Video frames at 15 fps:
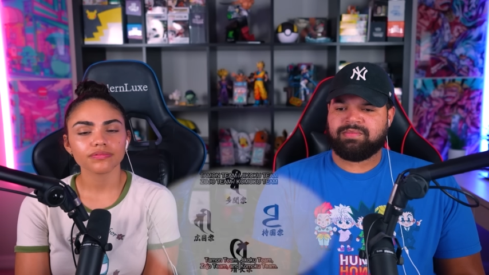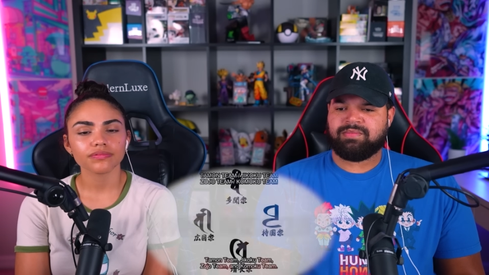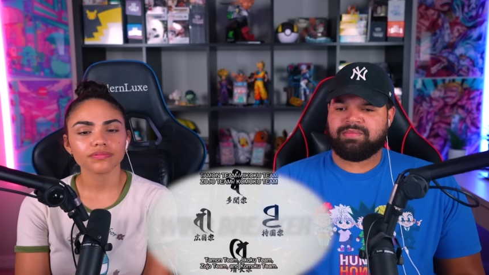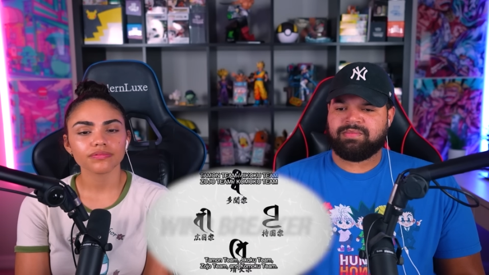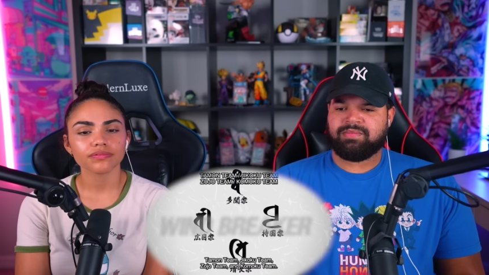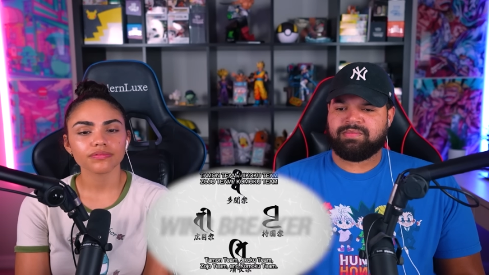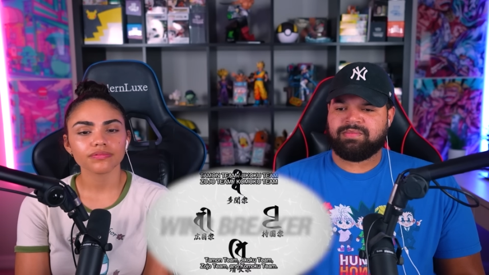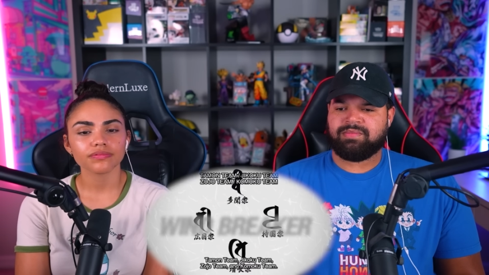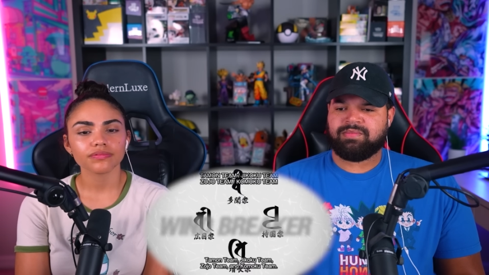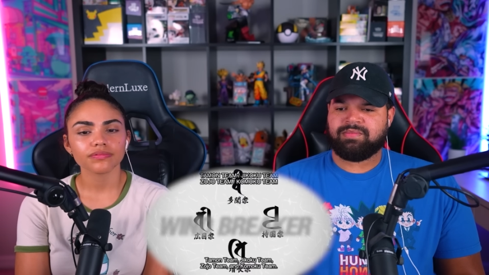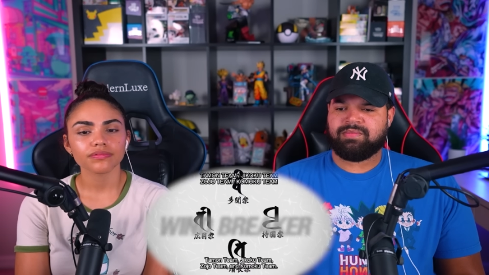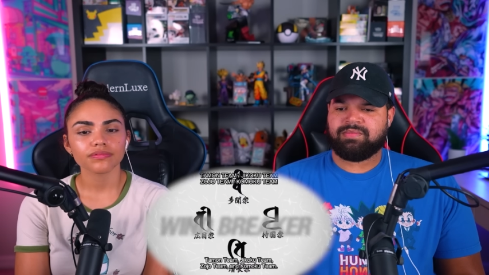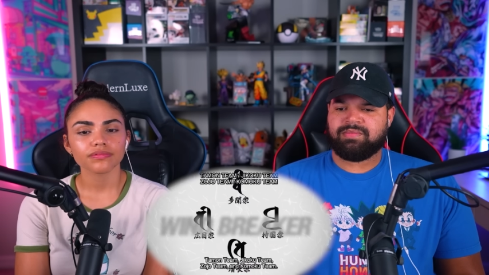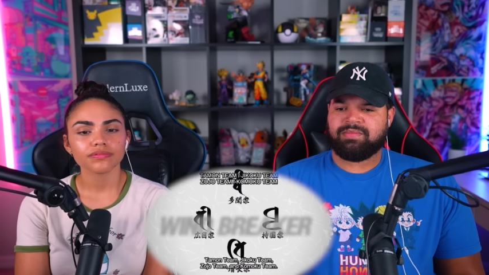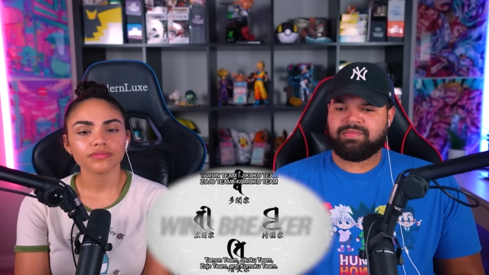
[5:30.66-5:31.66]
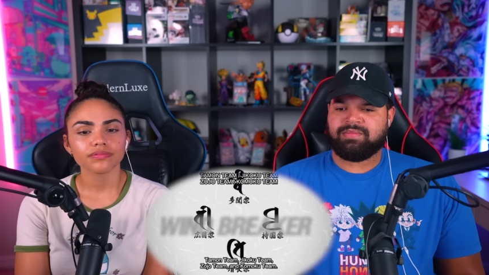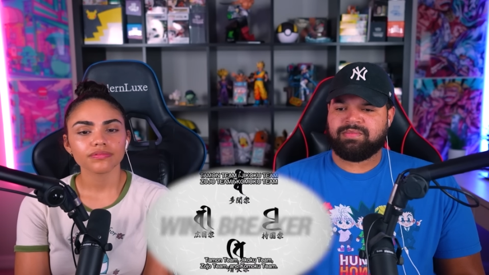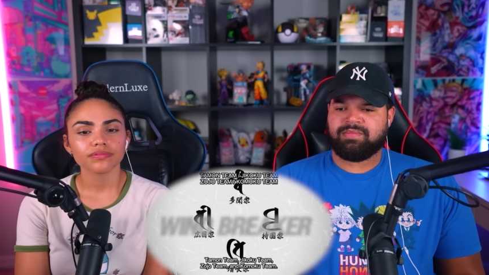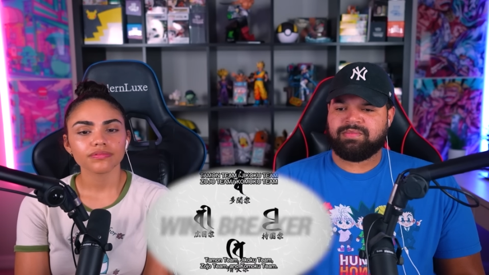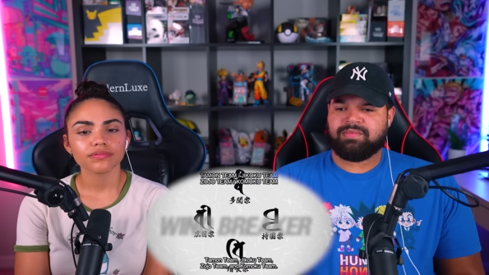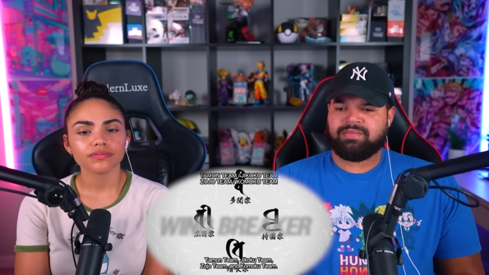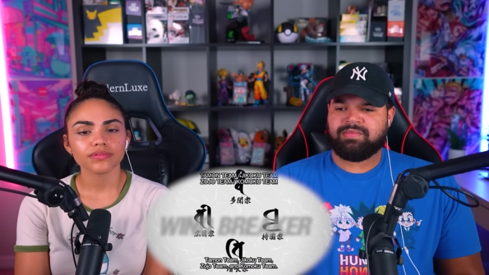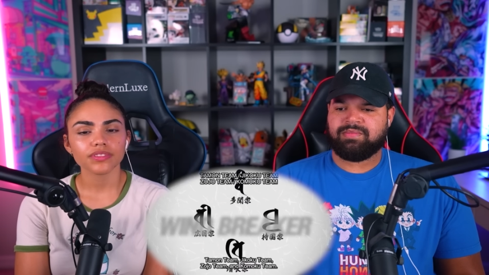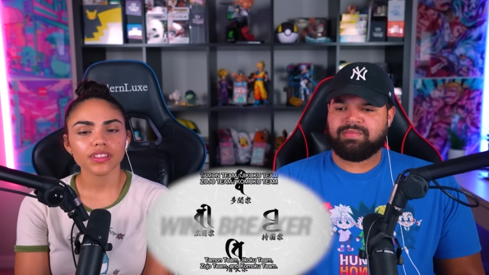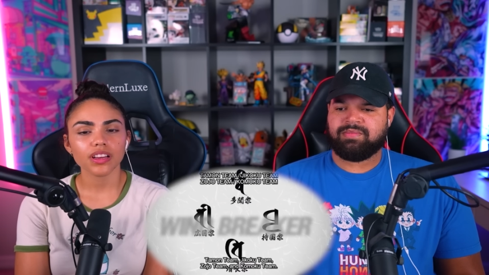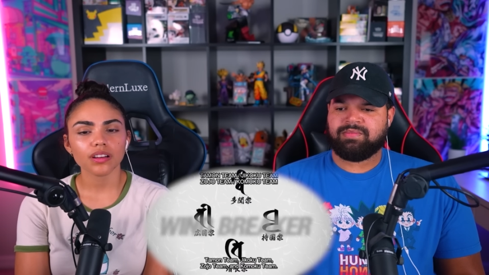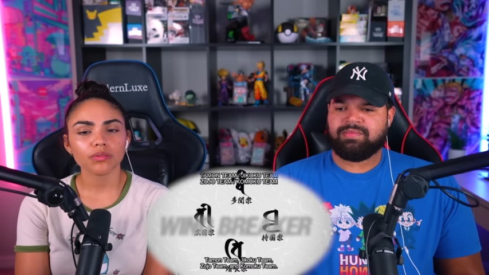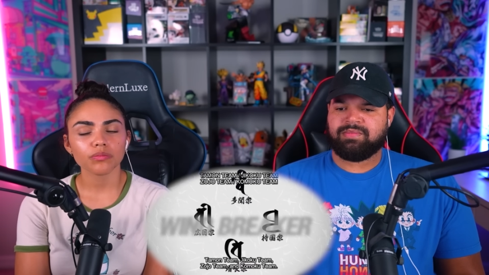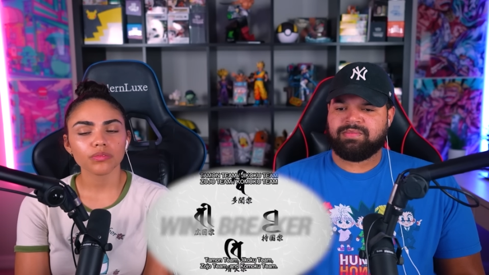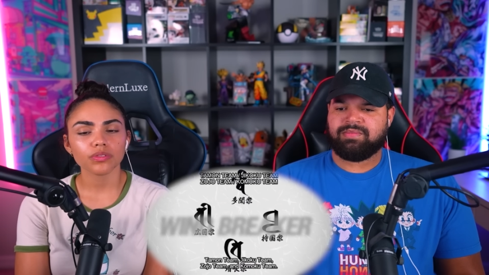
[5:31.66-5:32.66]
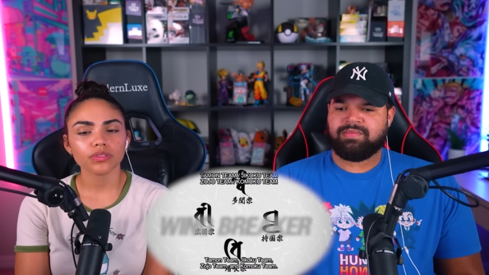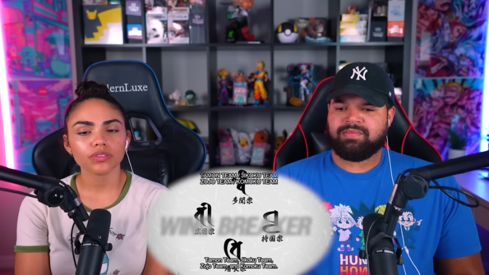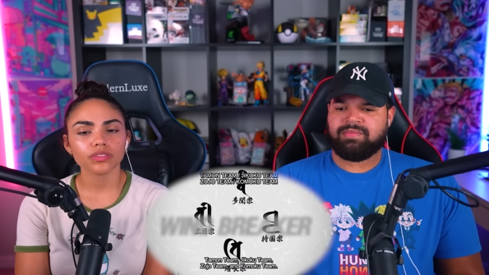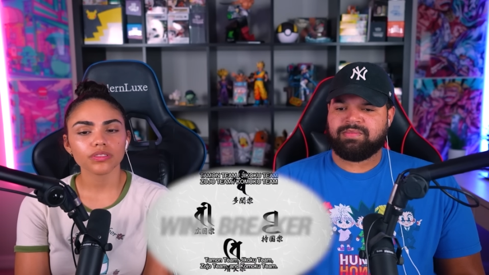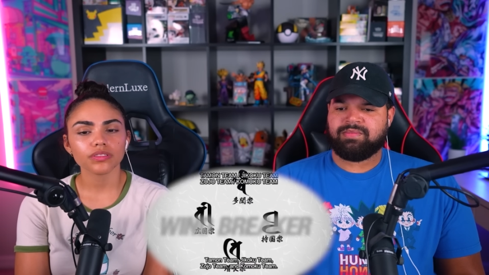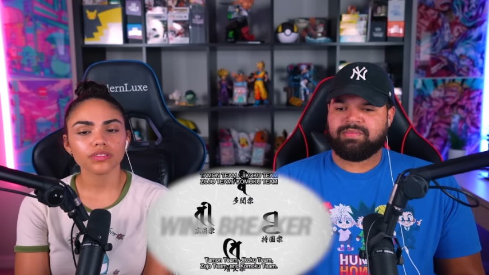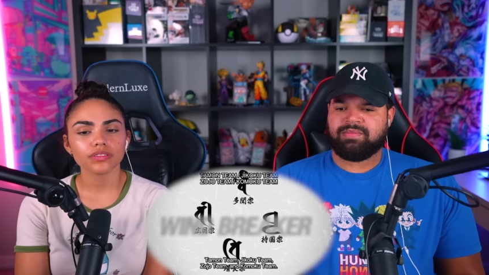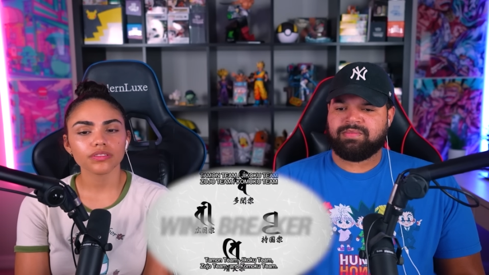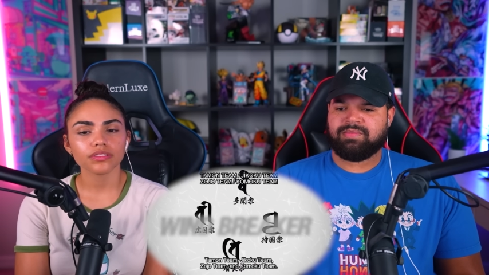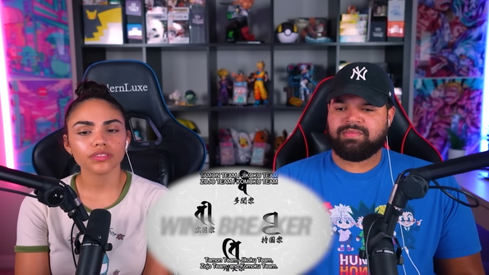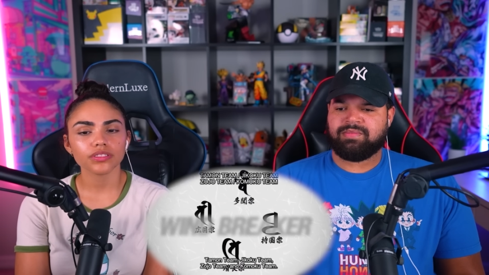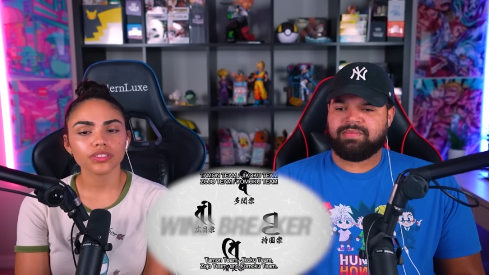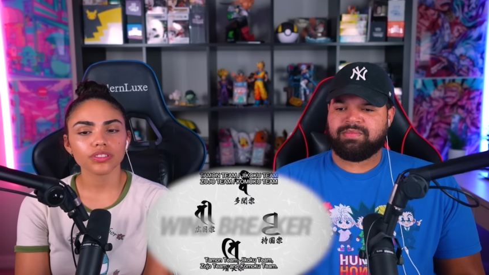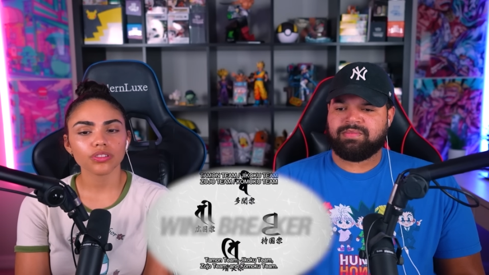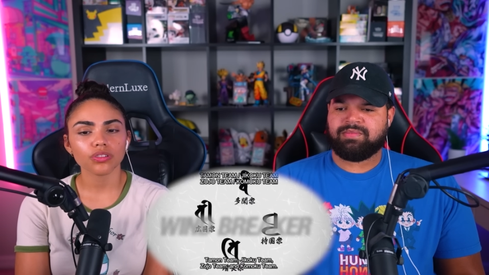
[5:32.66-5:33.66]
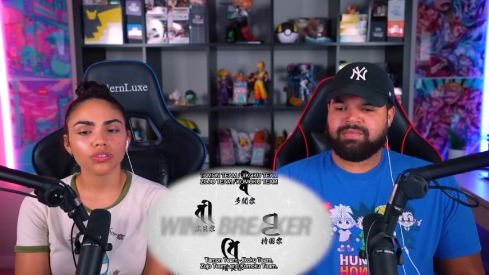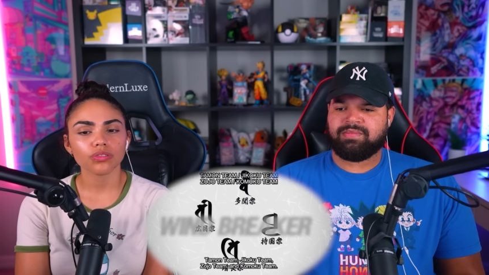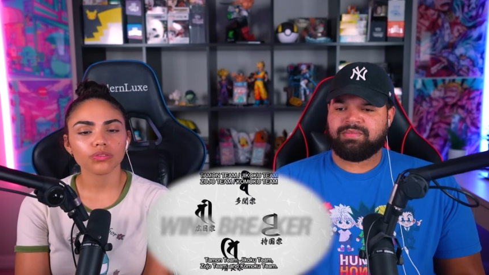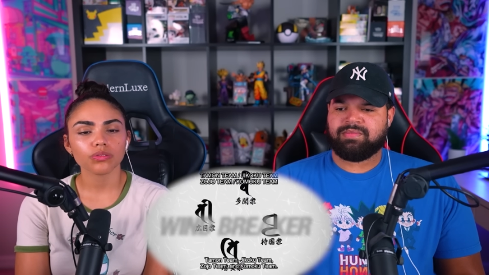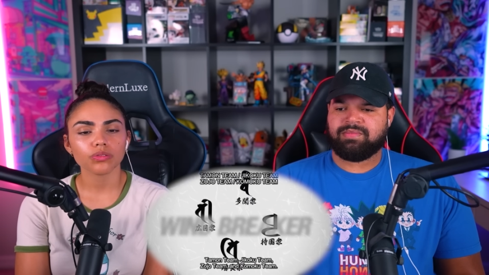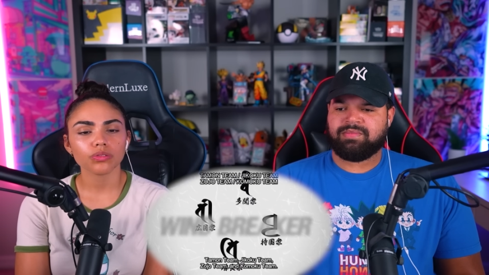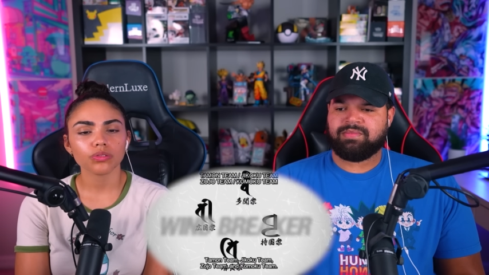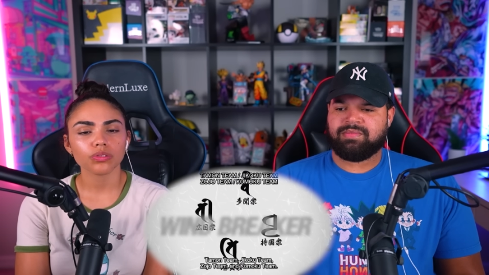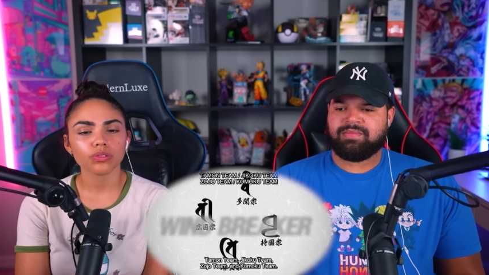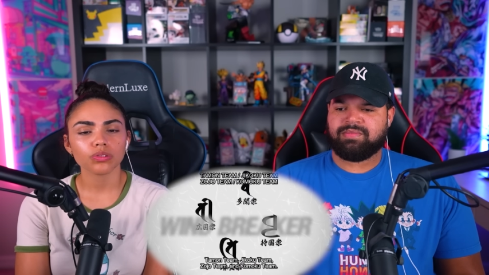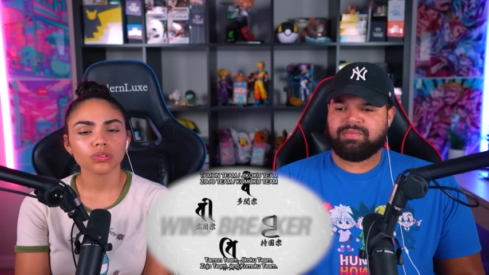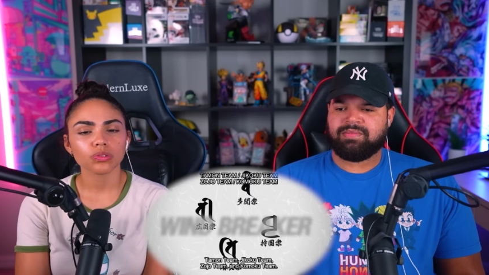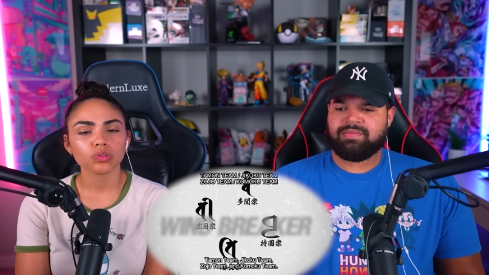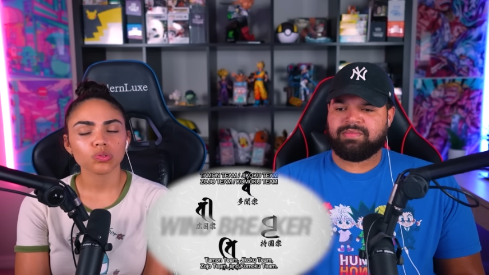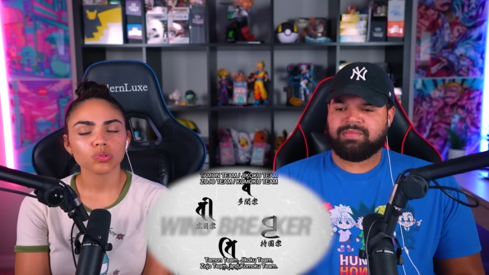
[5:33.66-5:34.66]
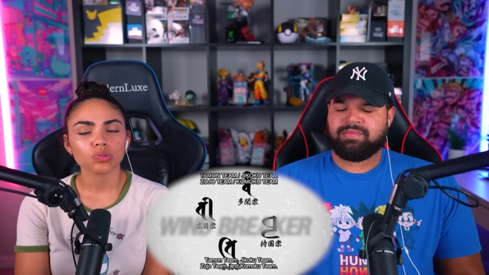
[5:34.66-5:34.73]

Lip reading: (silence)